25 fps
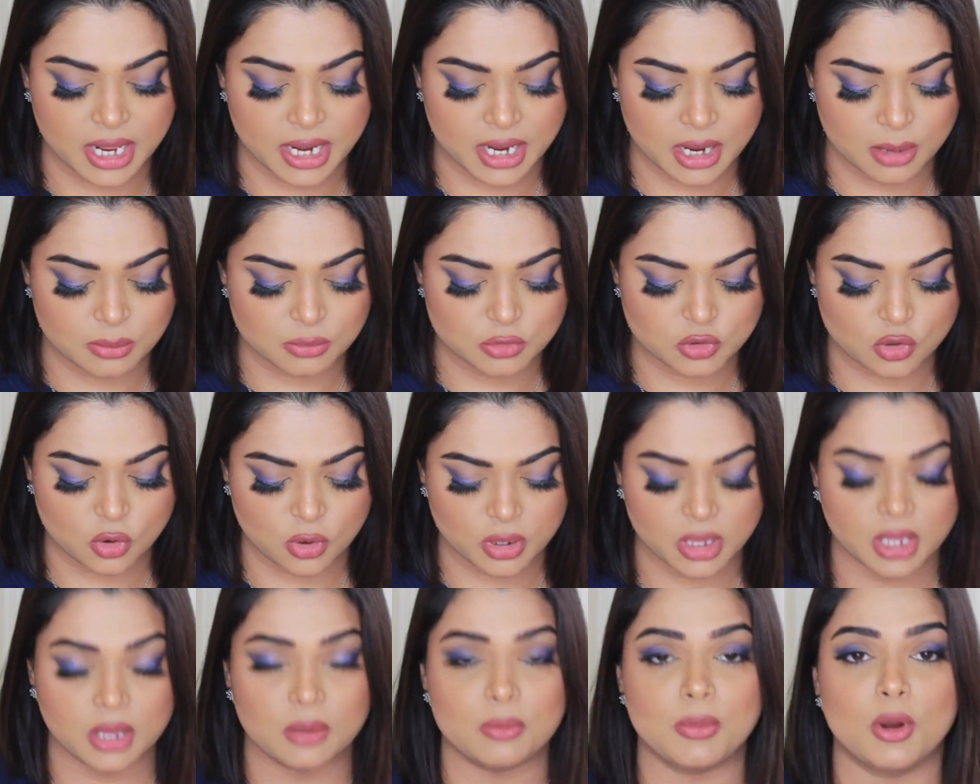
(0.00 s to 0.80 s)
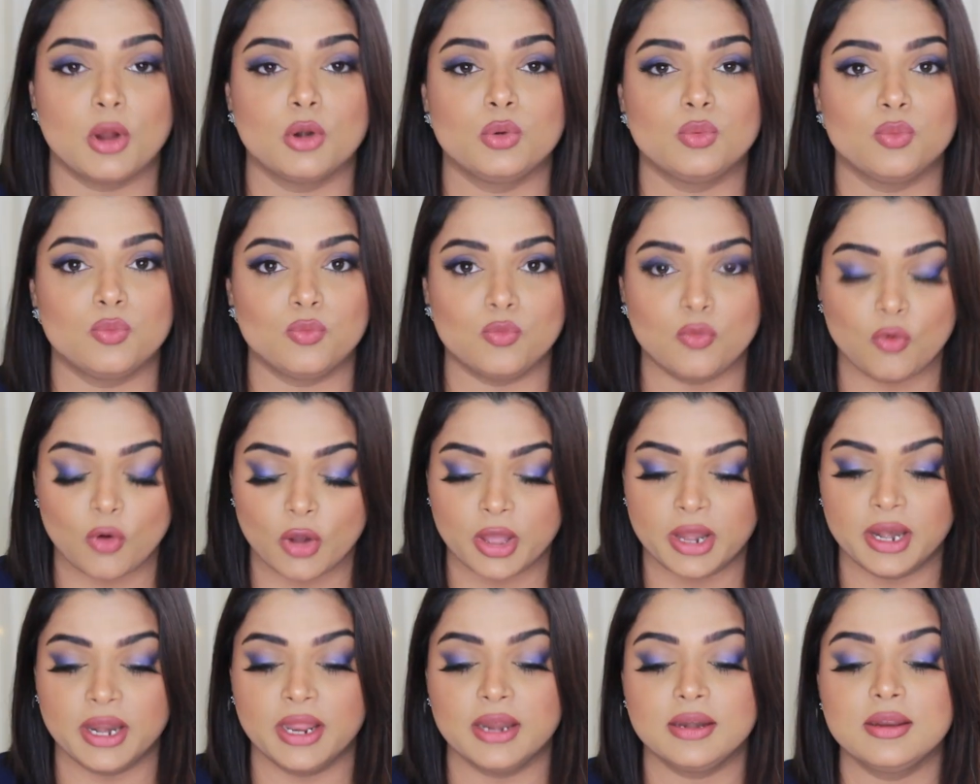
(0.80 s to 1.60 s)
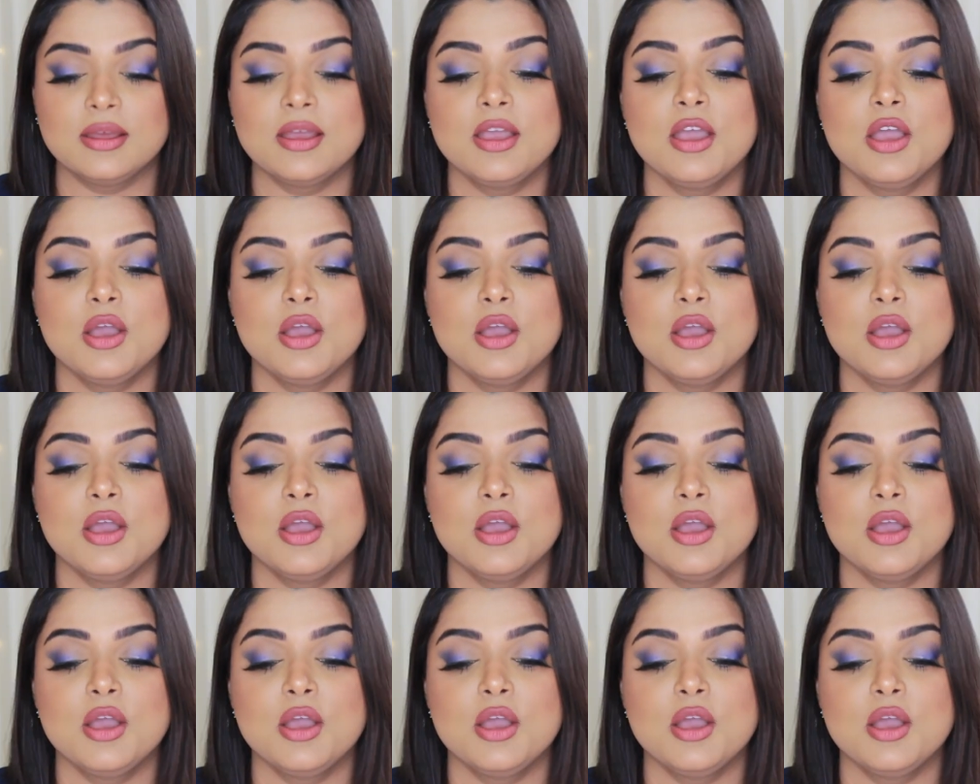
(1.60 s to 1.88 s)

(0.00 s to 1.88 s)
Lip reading: And I'm talking about Violet